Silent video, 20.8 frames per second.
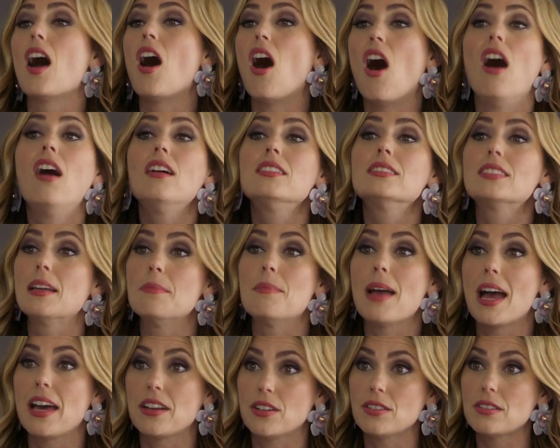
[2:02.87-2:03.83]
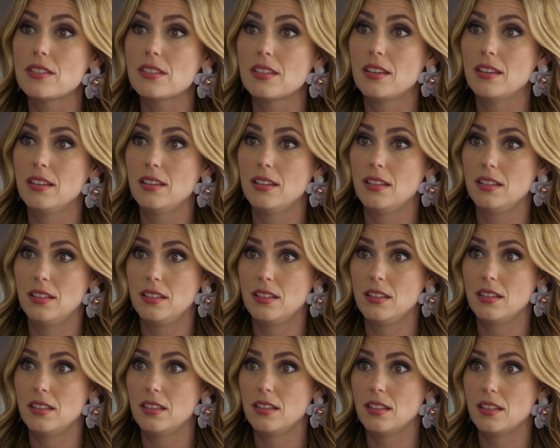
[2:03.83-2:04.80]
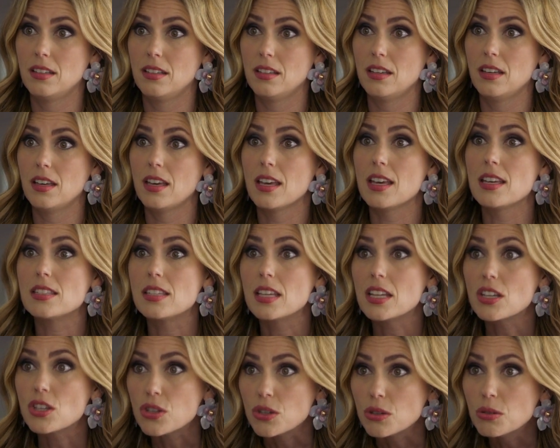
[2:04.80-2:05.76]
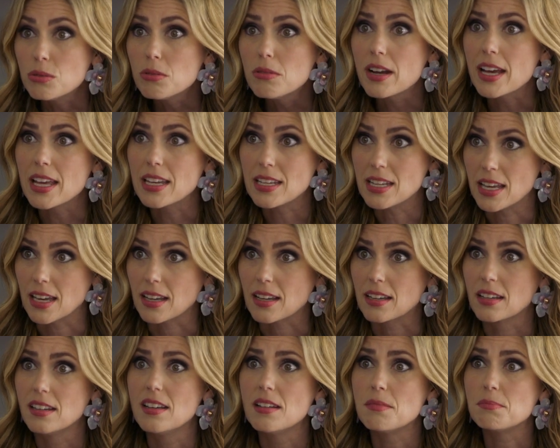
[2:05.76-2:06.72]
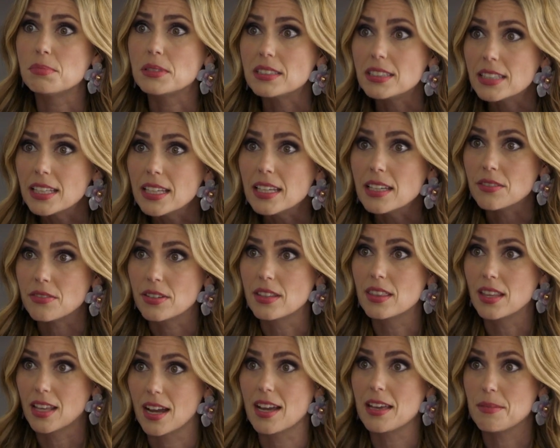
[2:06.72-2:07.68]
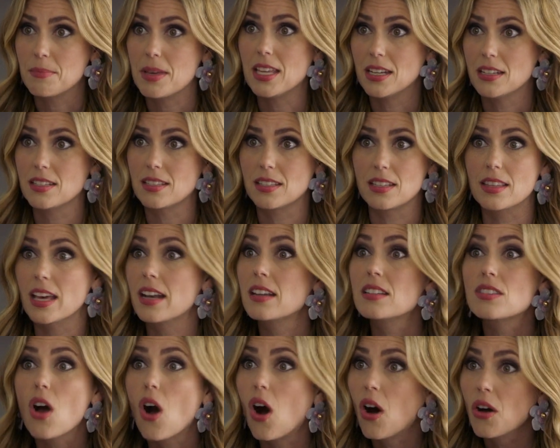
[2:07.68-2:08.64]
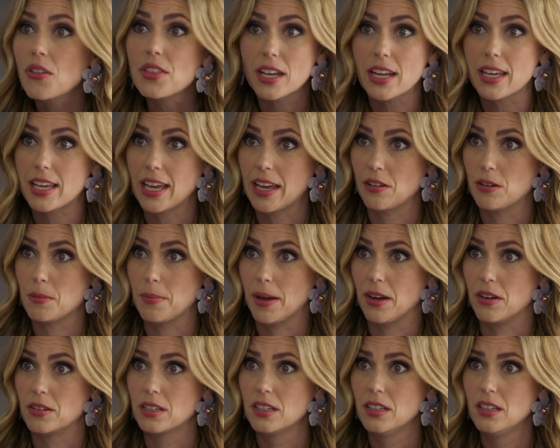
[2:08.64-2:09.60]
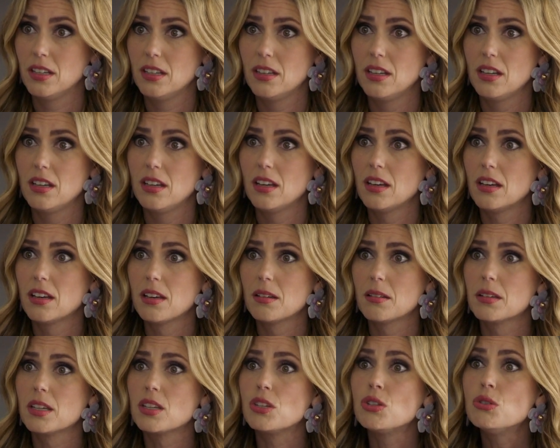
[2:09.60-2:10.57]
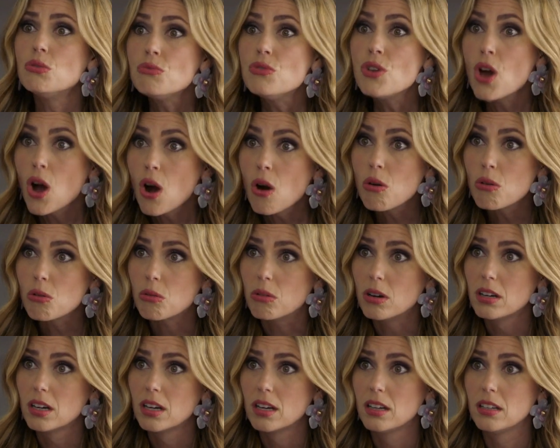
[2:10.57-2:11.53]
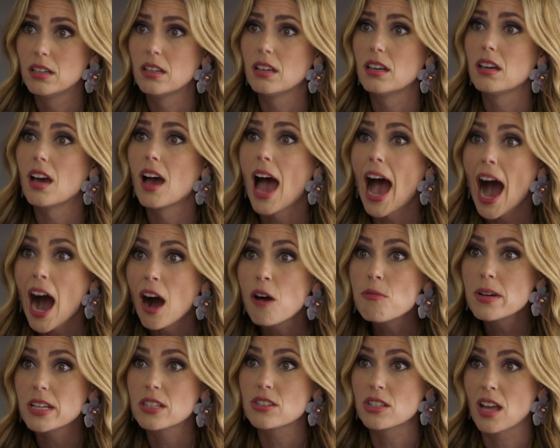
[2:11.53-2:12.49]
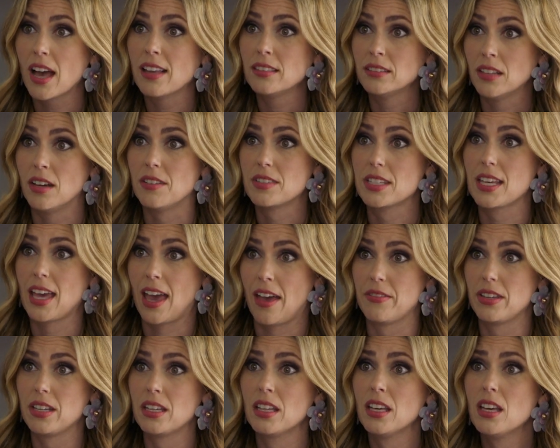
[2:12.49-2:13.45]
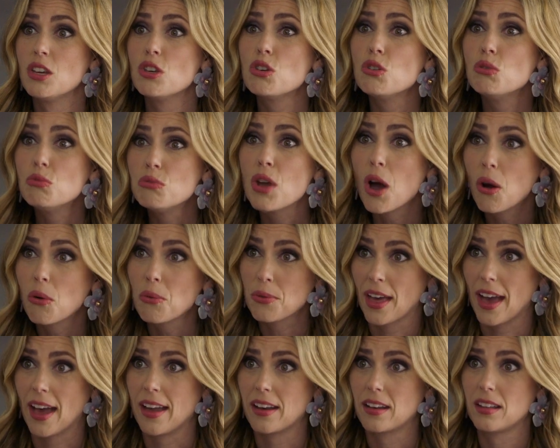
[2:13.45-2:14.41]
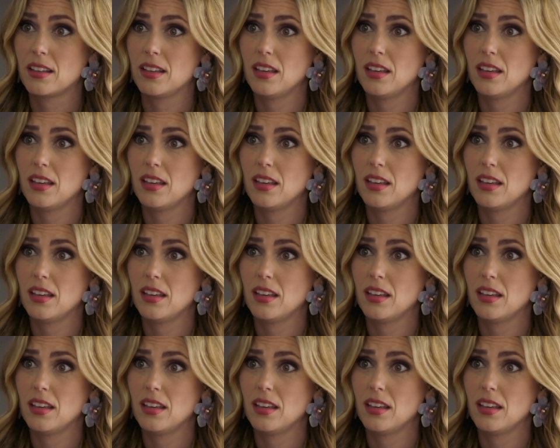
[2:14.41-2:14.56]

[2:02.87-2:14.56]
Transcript: All that matters is that you and Nick believe that I am innocent. That is all that I care about. You know how much I loved Gap. You know that.